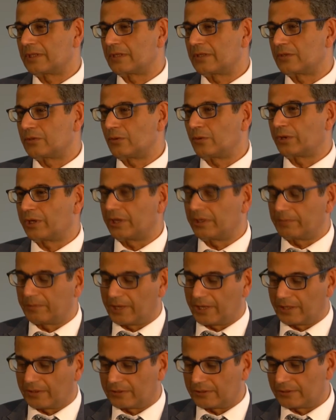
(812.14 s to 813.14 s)
talking
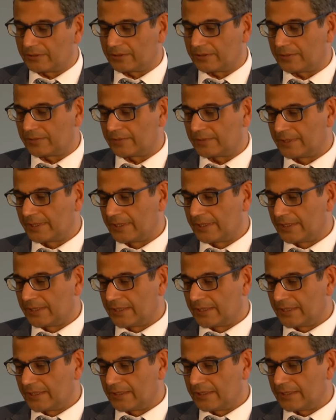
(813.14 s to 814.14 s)
about
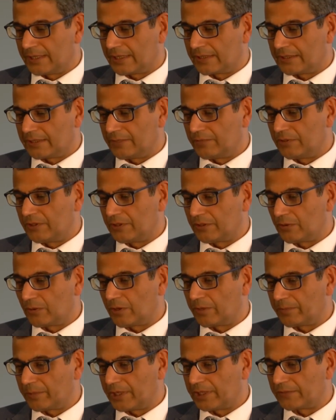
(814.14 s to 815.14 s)
that even the
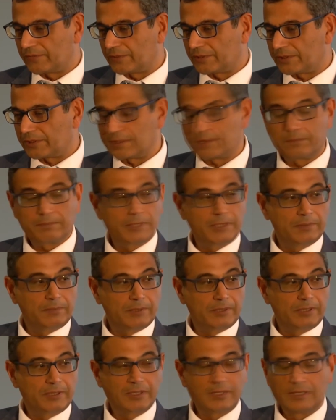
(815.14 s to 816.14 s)
non-manifesting
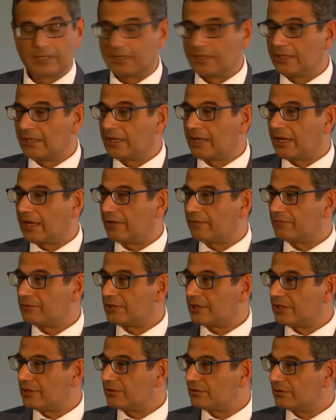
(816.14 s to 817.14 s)
people have
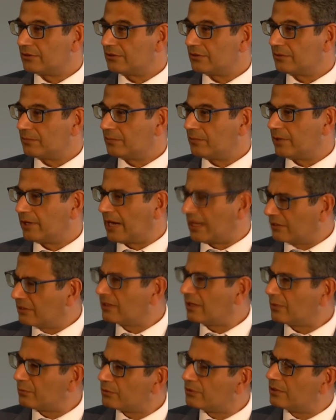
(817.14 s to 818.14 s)
changes in the brain. I think
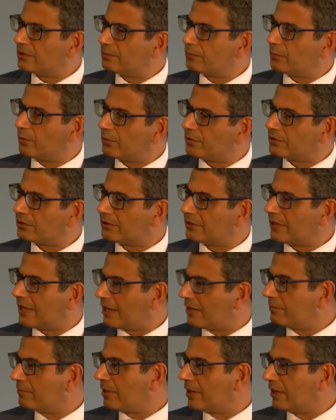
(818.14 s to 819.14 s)
that was an important
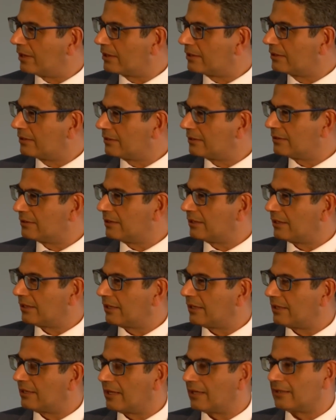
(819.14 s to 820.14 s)
landmark thing
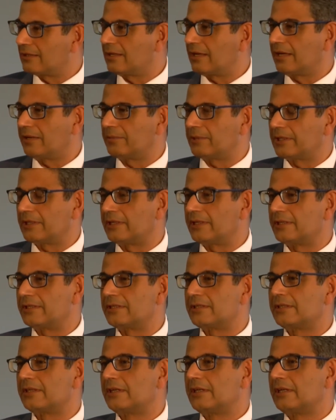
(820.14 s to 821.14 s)
at that time, at
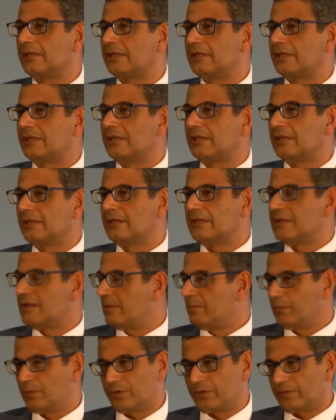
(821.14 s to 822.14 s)
least. A
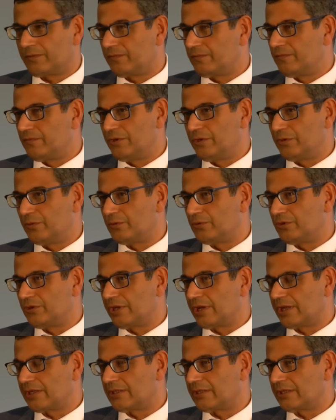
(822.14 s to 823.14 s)
number of new
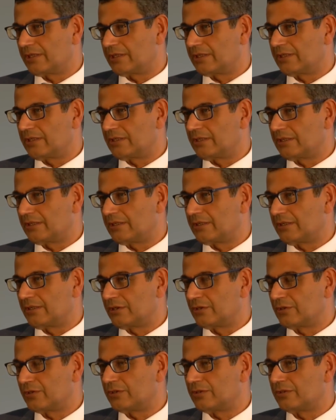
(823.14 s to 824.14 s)
genetic
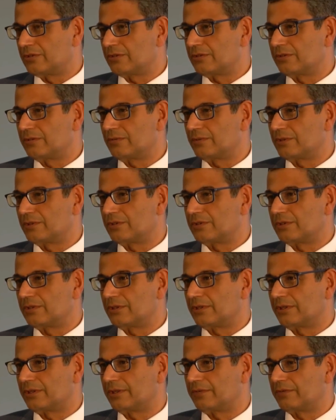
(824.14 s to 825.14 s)
conditions which
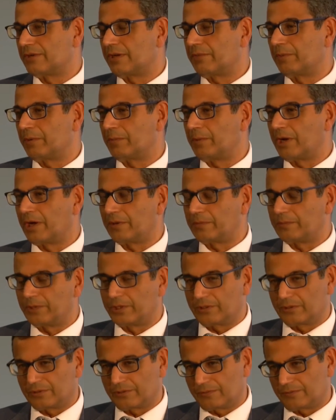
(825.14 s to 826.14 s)
have come about
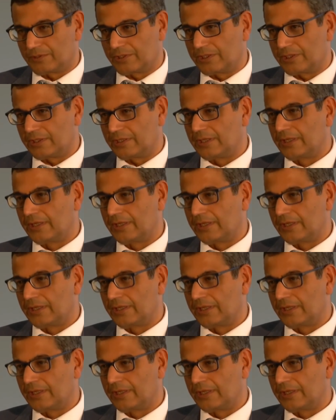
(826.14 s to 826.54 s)
because of the